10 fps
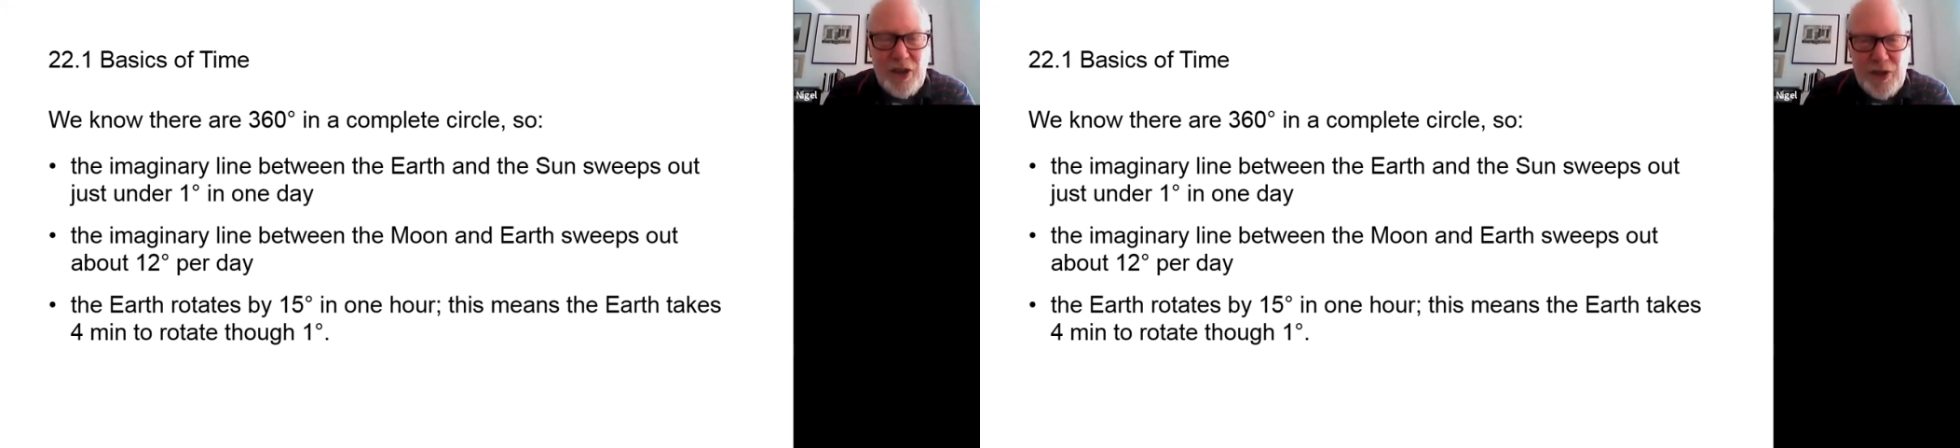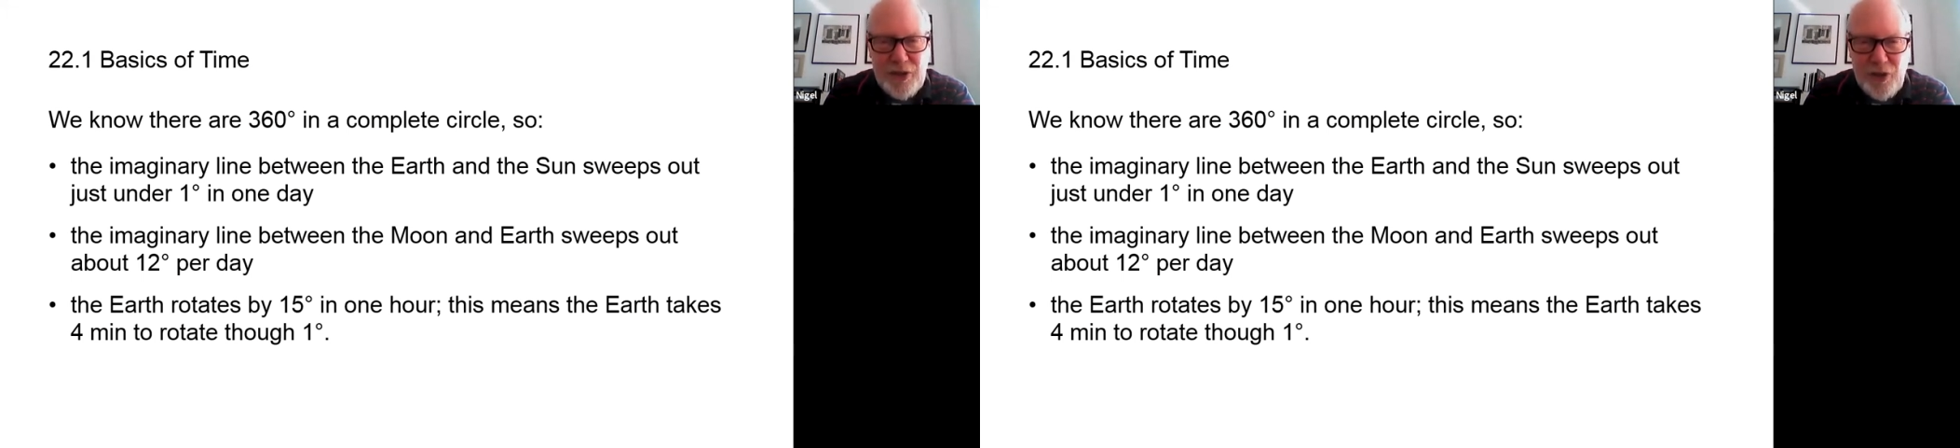
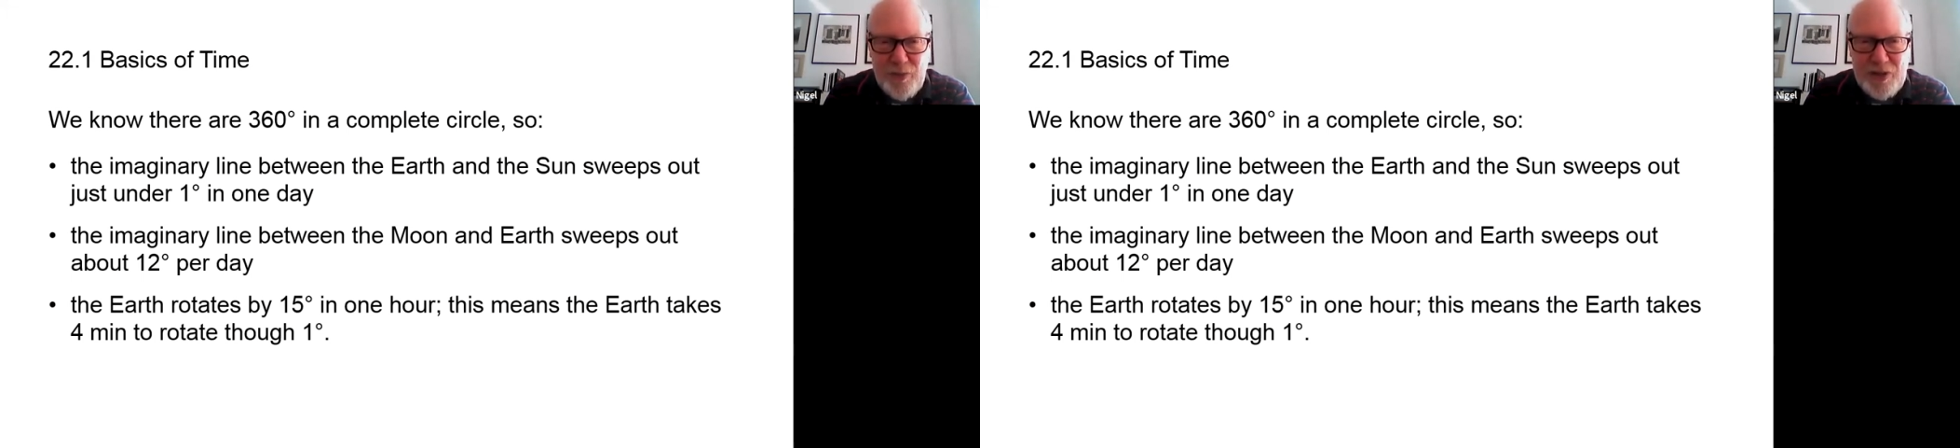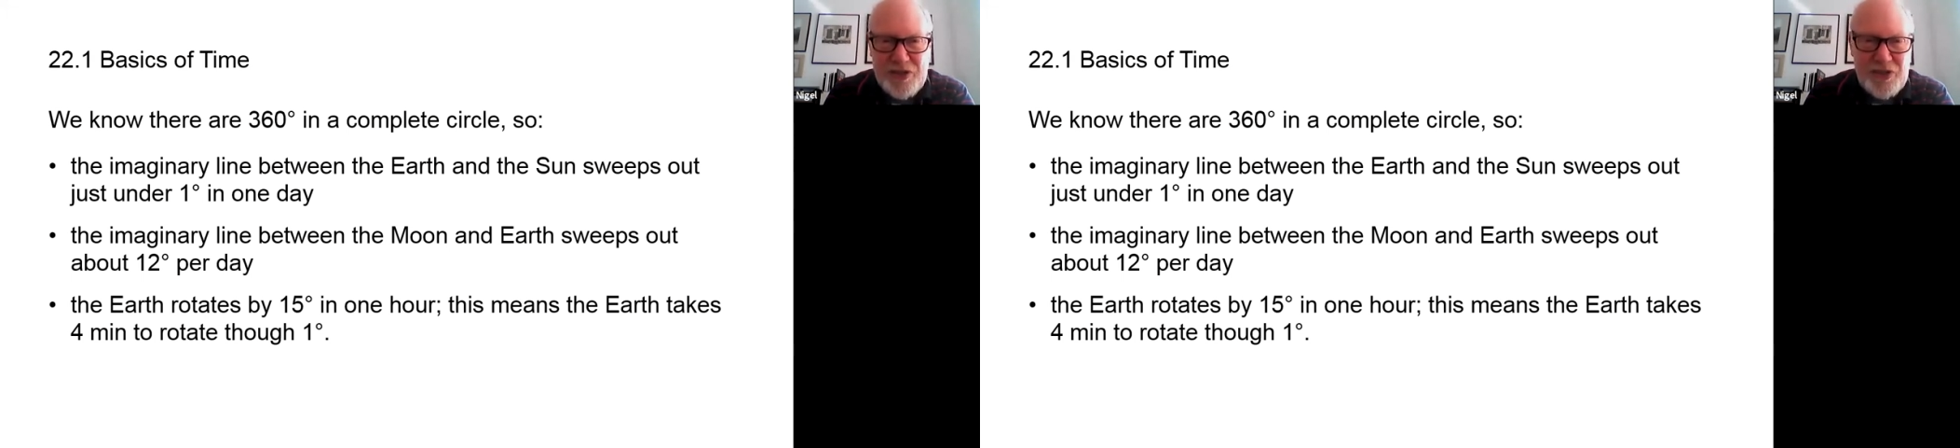Earth
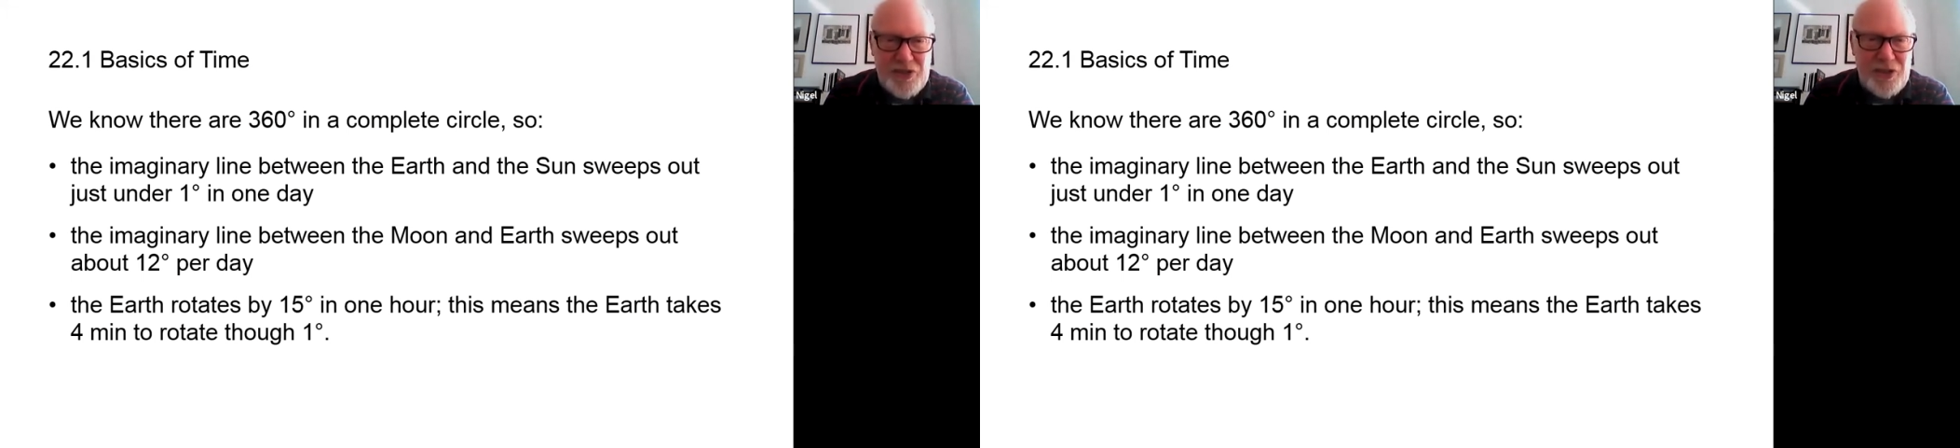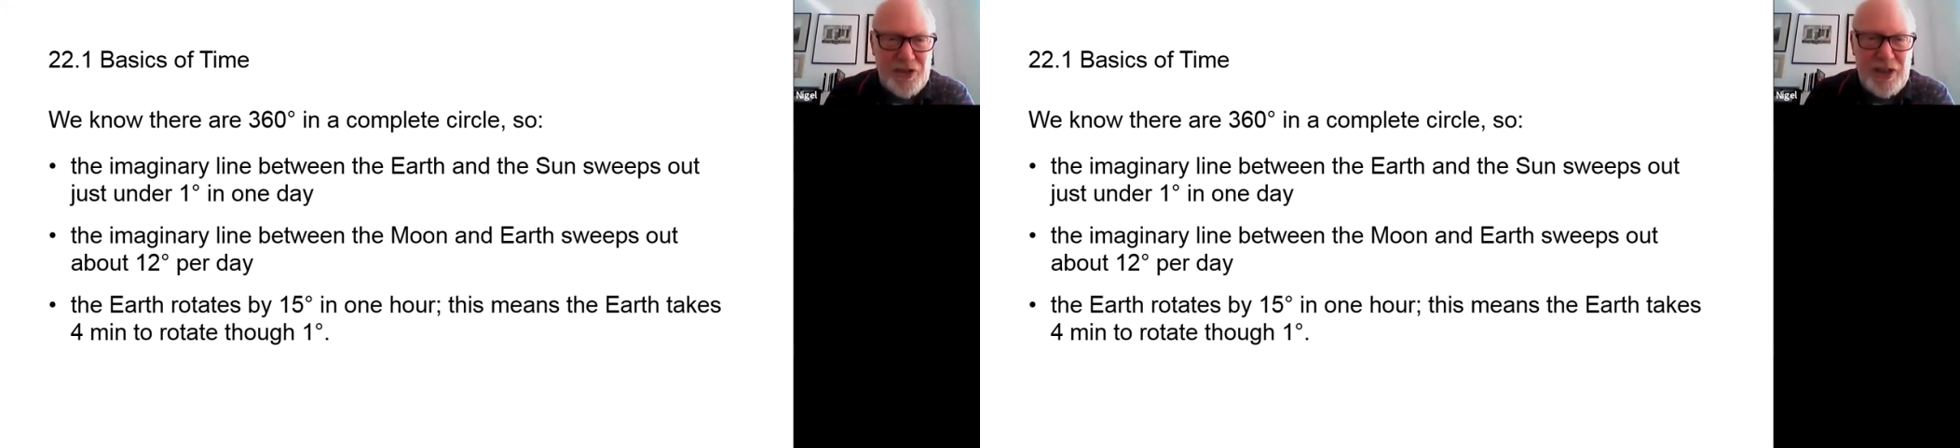orbits the
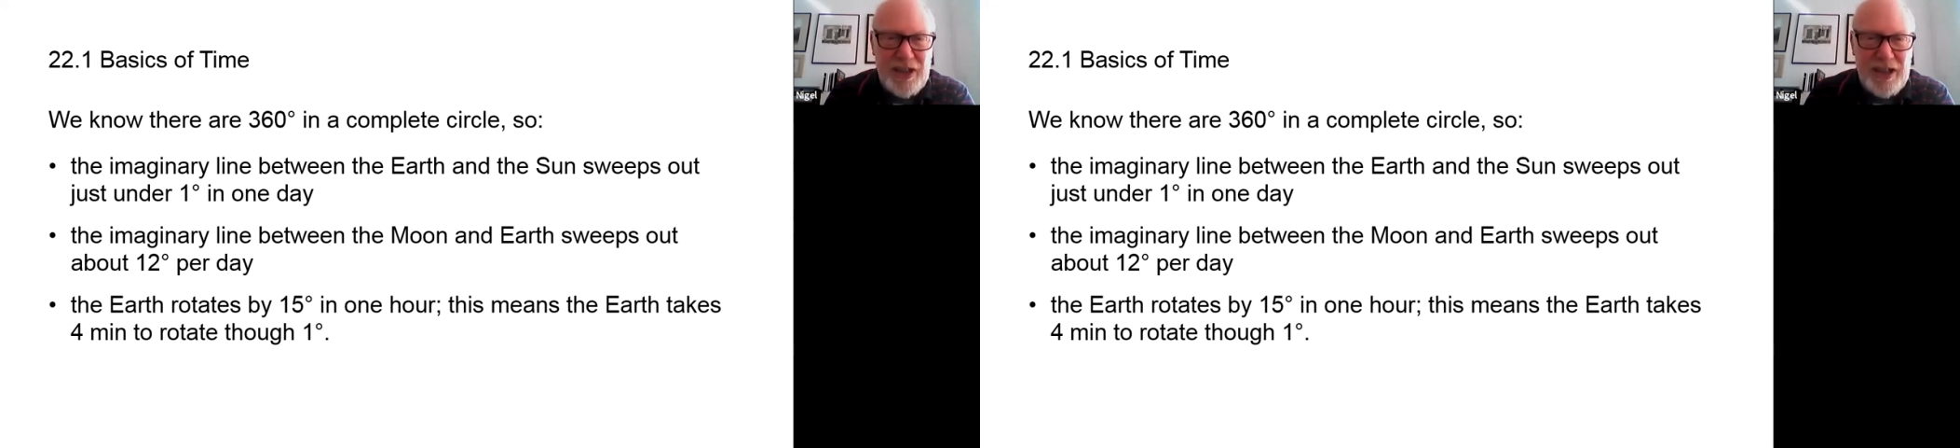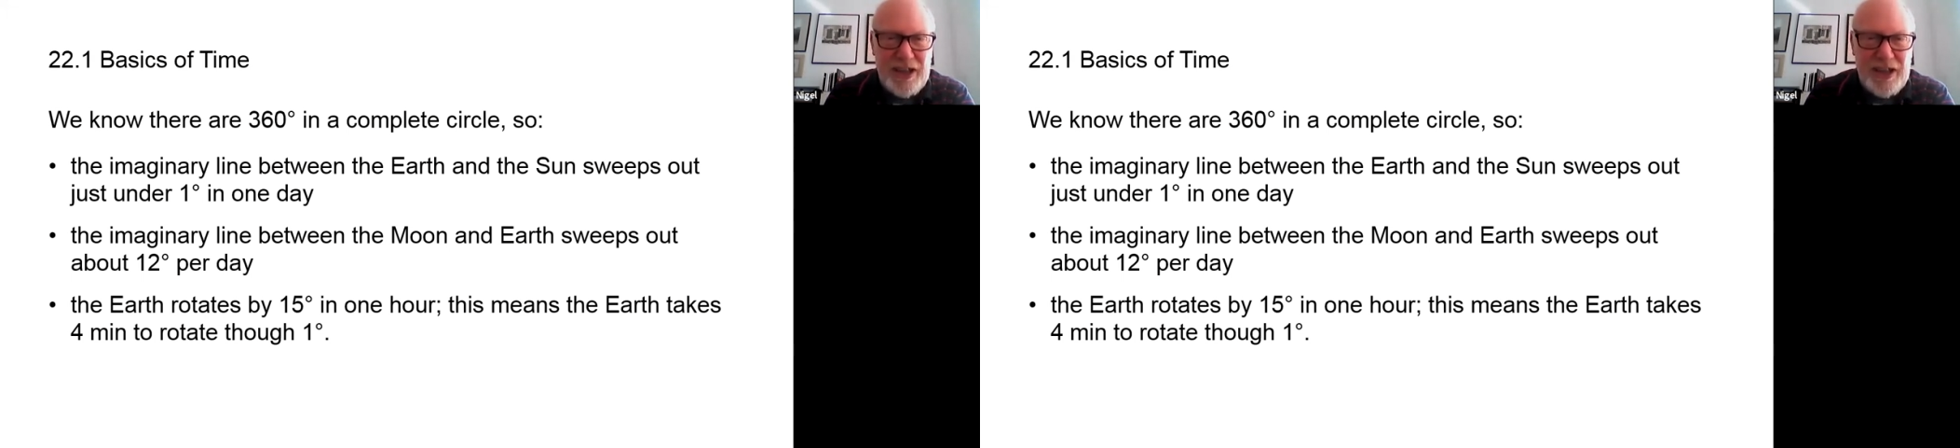sun